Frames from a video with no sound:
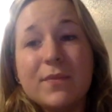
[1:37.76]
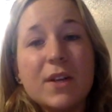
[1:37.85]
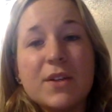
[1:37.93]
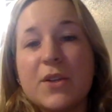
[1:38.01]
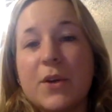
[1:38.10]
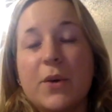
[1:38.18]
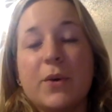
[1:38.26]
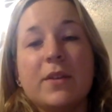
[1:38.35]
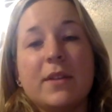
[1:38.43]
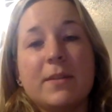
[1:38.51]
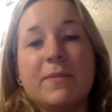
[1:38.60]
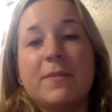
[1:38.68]
So
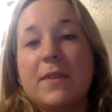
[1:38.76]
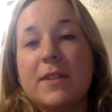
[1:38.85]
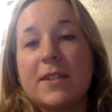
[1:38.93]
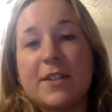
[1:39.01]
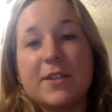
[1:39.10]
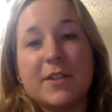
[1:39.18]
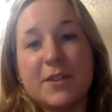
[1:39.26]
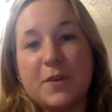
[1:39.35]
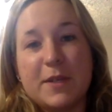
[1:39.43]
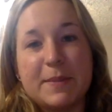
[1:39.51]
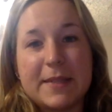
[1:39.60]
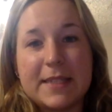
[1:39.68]
the center is
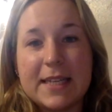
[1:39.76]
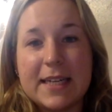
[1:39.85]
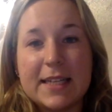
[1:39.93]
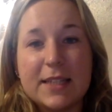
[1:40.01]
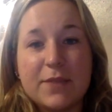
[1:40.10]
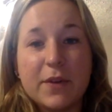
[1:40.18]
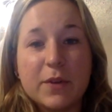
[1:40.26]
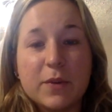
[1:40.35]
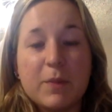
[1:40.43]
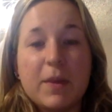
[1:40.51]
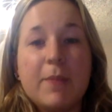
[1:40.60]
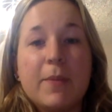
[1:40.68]
always busy and it's filled
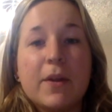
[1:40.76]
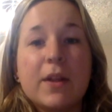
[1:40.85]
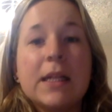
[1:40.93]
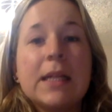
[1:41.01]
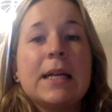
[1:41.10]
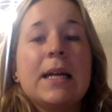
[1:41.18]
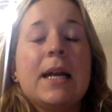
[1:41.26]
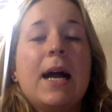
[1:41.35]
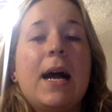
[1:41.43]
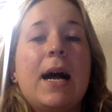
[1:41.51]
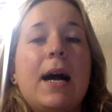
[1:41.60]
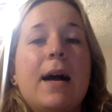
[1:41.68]
with people.
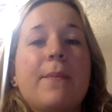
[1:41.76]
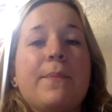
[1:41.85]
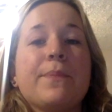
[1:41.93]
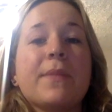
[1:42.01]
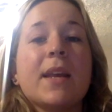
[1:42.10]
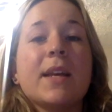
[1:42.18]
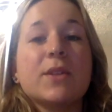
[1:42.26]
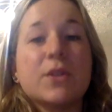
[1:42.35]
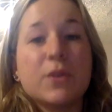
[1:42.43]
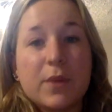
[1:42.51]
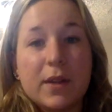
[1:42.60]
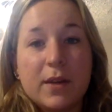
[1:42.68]
It's
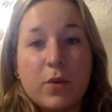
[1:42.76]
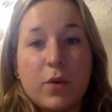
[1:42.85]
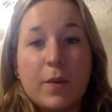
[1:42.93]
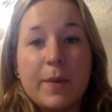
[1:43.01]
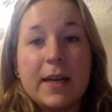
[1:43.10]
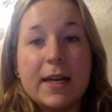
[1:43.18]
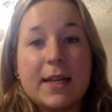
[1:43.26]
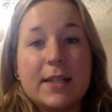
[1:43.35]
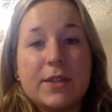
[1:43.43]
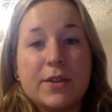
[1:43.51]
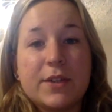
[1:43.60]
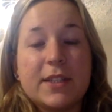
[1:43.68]
also really cool
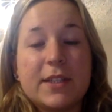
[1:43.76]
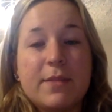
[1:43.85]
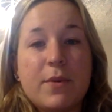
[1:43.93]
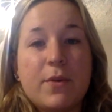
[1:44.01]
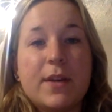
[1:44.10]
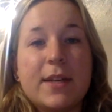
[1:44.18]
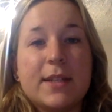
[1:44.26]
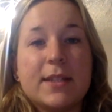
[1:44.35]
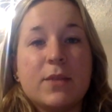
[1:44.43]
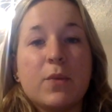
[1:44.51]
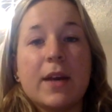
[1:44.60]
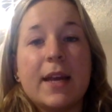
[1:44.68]
because Kristen Moon
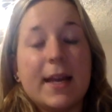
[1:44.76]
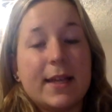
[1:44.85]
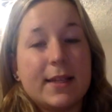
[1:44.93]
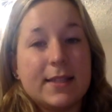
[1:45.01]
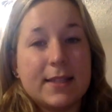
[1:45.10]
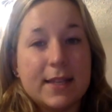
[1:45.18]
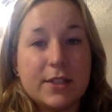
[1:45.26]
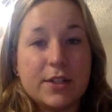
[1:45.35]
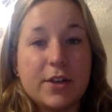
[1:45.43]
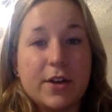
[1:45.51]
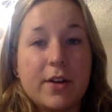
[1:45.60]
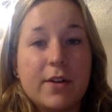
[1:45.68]
is working in the
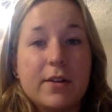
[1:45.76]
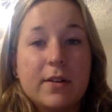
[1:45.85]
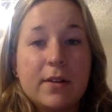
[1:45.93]
center